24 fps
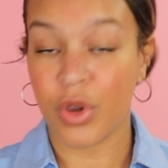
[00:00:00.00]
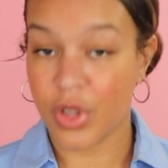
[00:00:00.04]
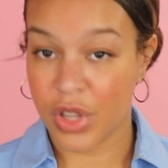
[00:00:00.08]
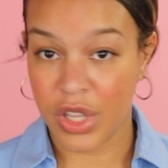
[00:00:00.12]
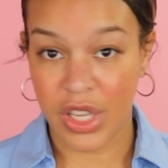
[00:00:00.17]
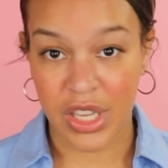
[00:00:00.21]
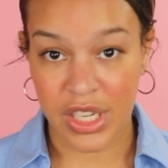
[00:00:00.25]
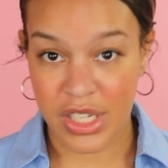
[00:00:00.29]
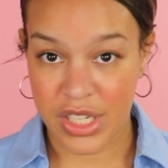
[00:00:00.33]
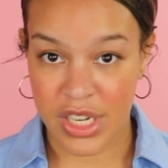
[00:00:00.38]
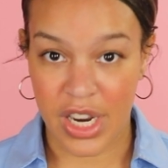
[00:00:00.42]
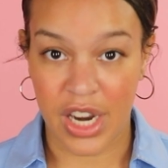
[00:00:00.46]
for
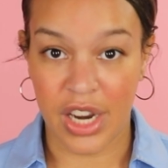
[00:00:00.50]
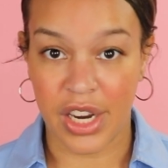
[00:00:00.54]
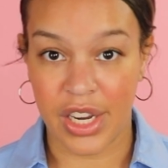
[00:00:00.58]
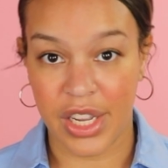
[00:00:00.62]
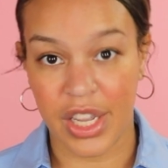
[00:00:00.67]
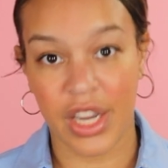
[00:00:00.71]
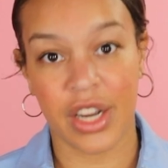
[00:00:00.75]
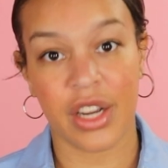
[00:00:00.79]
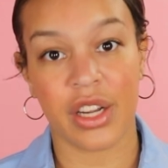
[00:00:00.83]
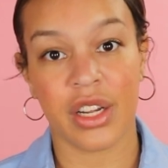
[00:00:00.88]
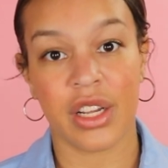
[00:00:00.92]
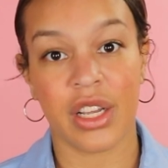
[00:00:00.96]
the entire
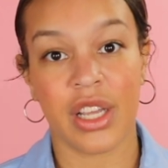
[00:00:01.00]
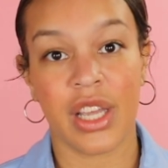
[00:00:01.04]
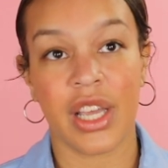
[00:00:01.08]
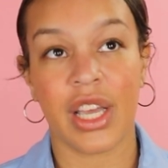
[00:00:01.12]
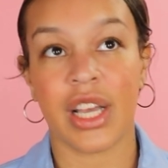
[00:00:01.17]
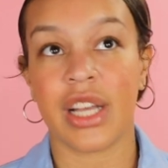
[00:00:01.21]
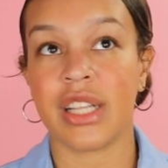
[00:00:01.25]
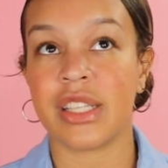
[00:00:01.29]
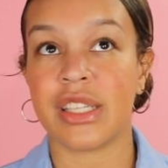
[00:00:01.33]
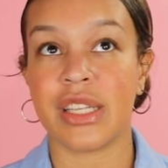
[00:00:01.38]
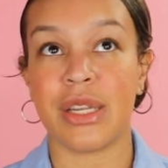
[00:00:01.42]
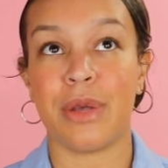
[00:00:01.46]
year.
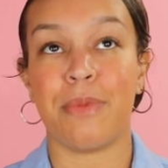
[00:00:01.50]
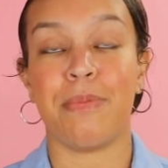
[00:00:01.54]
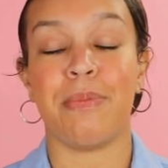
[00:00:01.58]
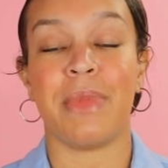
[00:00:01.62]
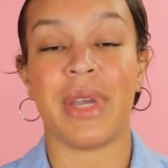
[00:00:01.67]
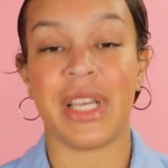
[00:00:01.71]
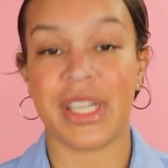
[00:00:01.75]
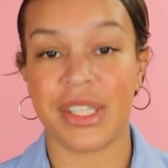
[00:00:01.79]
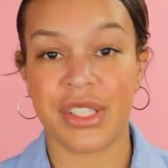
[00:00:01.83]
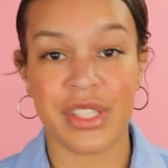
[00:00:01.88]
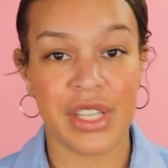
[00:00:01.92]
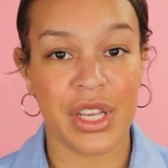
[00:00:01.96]
It's an
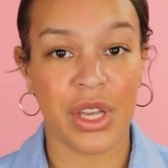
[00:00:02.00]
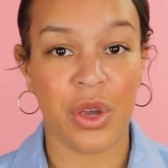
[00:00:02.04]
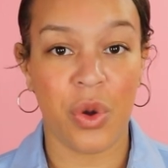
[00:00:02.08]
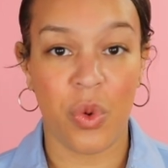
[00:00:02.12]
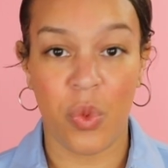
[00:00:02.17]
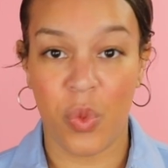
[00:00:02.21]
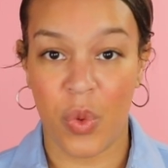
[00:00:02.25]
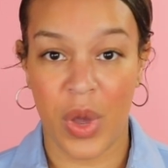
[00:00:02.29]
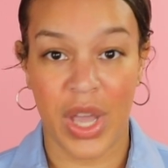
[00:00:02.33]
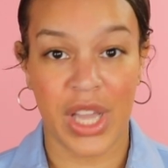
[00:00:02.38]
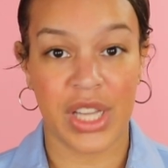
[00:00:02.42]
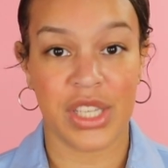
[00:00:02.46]

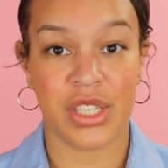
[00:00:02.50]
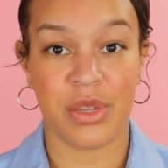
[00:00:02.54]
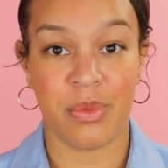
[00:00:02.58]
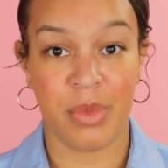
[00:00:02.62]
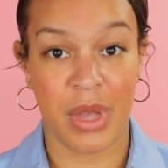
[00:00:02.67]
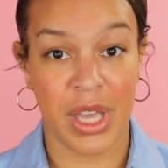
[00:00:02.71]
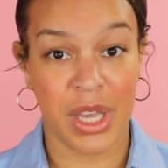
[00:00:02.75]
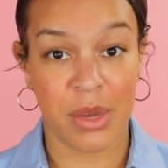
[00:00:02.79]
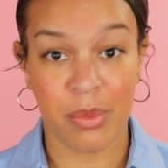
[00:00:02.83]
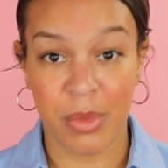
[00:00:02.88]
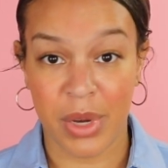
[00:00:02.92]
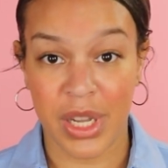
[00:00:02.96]
amazing way
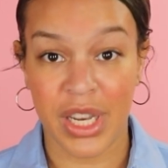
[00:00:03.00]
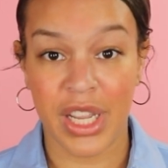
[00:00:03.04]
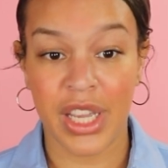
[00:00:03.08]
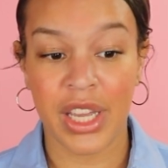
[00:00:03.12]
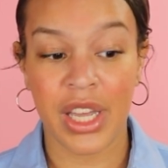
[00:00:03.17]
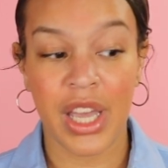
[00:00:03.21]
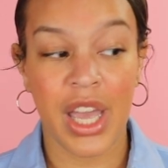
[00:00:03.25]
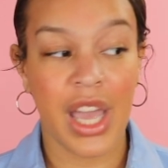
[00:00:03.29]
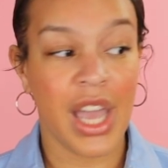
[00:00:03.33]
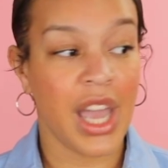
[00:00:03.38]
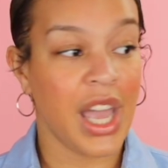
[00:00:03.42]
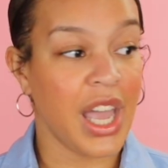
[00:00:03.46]
to make
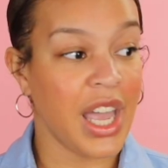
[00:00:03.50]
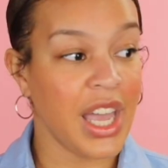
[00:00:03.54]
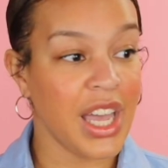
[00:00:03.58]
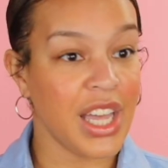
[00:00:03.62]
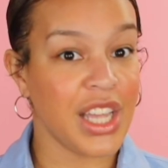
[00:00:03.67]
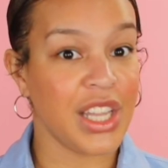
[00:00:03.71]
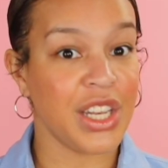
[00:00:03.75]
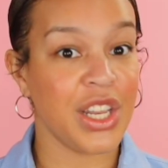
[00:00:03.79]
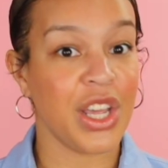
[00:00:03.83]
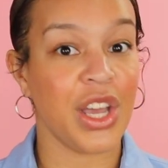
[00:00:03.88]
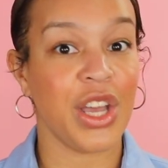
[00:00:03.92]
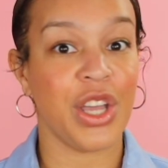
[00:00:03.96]
money
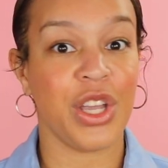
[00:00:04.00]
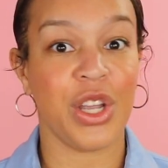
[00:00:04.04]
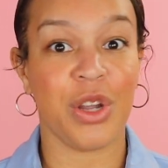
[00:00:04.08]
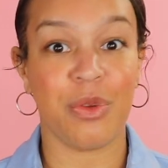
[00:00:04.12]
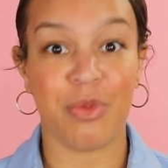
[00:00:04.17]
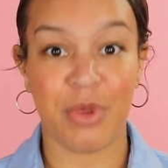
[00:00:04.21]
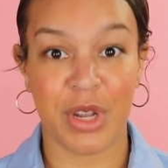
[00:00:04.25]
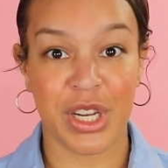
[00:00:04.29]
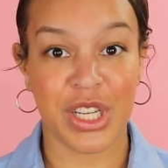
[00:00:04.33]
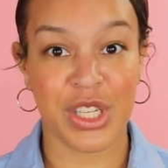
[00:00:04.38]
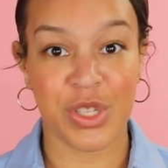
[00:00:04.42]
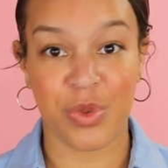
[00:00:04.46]
and
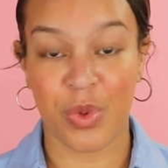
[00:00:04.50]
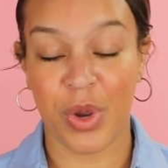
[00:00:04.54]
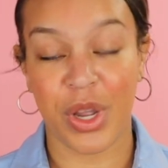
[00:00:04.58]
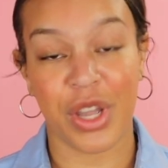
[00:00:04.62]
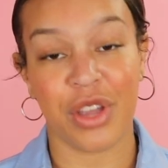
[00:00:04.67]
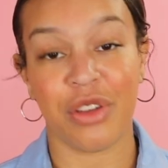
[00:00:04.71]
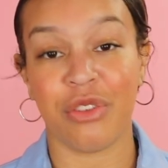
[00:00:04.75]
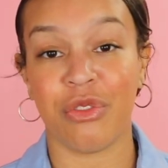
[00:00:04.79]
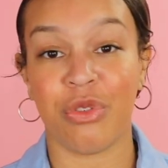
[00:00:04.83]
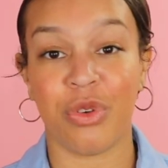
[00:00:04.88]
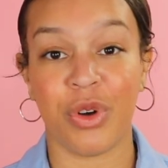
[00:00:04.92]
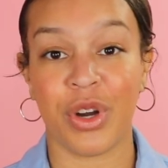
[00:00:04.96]
your money's
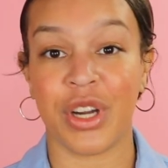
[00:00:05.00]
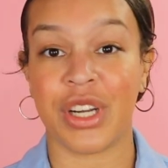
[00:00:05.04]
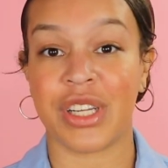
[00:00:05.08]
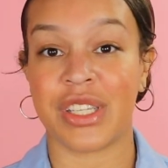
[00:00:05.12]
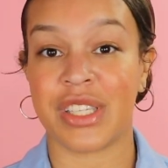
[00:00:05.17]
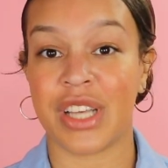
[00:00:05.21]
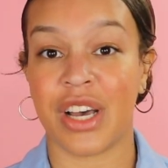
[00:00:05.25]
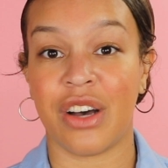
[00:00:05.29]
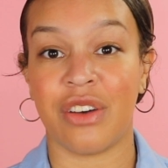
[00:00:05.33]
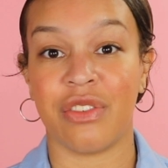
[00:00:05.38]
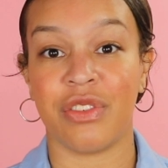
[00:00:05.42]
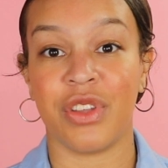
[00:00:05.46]
working for
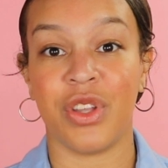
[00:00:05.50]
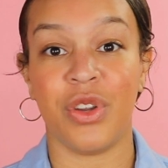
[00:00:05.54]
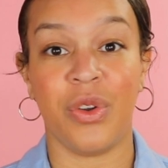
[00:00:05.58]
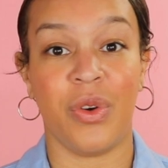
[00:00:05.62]
yourself.